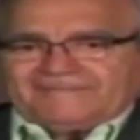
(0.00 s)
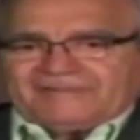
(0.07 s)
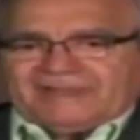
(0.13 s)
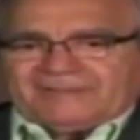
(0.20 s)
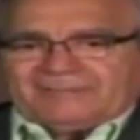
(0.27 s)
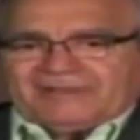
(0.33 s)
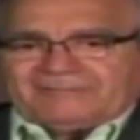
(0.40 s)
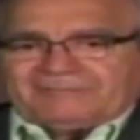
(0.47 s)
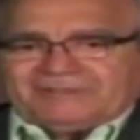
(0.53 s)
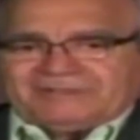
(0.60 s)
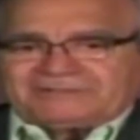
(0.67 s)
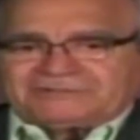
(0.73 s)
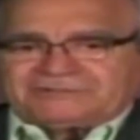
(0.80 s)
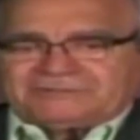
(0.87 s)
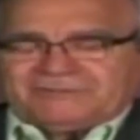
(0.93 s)
and my
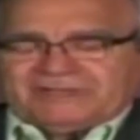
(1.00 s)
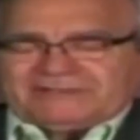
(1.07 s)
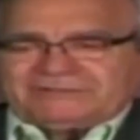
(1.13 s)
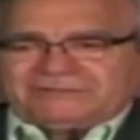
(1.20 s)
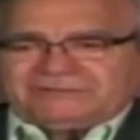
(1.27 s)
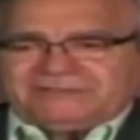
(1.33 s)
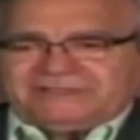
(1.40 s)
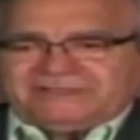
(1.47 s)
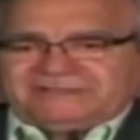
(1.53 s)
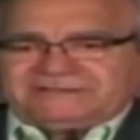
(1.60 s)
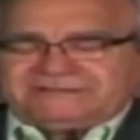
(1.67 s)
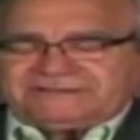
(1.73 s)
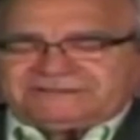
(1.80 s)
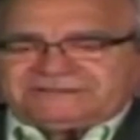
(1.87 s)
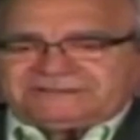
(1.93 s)
picture of my two
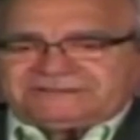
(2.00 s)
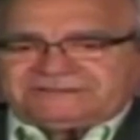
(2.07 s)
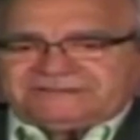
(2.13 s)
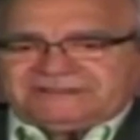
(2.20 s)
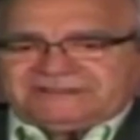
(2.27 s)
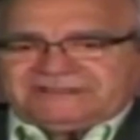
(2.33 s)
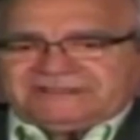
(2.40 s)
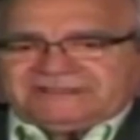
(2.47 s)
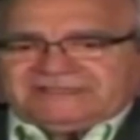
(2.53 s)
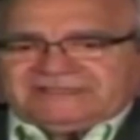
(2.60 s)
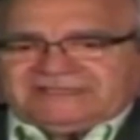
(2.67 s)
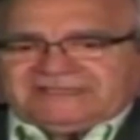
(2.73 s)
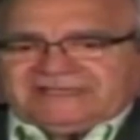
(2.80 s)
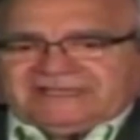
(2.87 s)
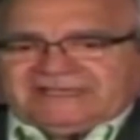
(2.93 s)
kids,
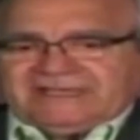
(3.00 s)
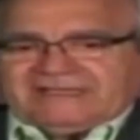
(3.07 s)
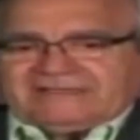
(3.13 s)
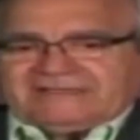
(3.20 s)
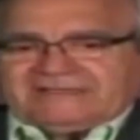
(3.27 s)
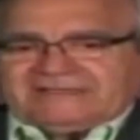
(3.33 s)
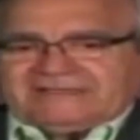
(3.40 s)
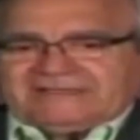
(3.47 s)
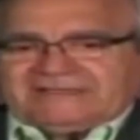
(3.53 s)
and